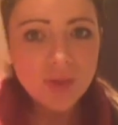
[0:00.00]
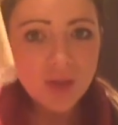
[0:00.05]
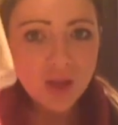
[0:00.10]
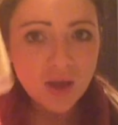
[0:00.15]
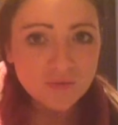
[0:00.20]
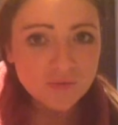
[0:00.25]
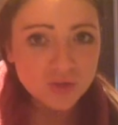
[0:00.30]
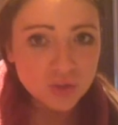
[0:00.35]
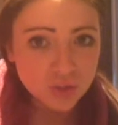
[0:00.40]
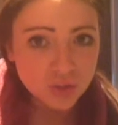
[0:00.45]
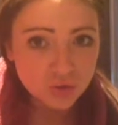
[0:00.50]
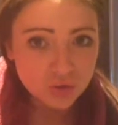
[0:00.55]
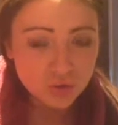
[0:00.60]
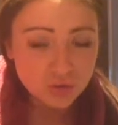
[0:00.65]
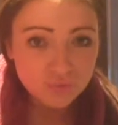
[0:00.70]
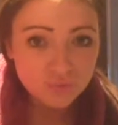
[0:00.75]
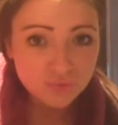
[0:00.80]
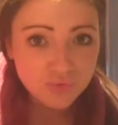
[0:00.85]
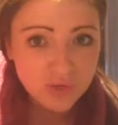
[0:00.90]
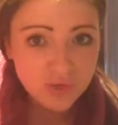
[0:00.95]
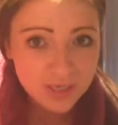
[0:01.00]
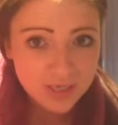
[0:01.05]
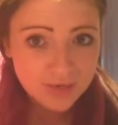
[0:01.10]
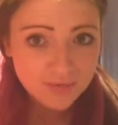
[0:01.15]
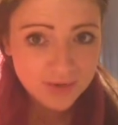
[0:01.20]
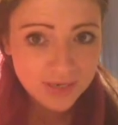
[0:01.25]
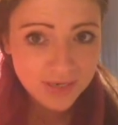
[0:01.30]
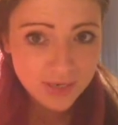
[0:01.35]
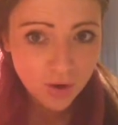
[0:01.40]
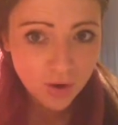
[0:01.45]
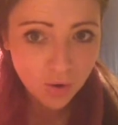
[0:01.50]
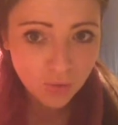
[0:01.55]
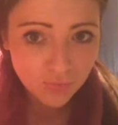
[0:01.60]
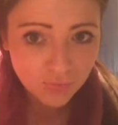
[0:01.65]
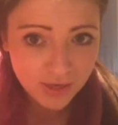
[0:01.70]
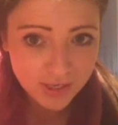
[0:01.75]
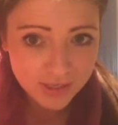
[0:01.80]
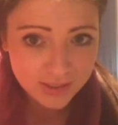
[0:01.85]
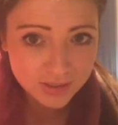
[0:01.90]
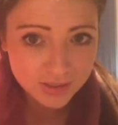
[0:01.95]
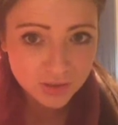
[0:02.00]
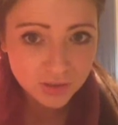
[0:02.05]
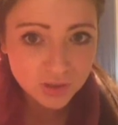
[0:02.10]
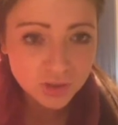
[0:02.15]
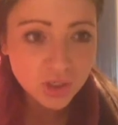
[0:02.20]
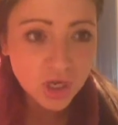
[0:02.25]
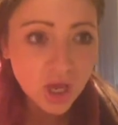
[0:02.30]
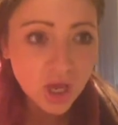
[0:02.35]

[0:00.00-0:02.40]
I've just got some really, really orange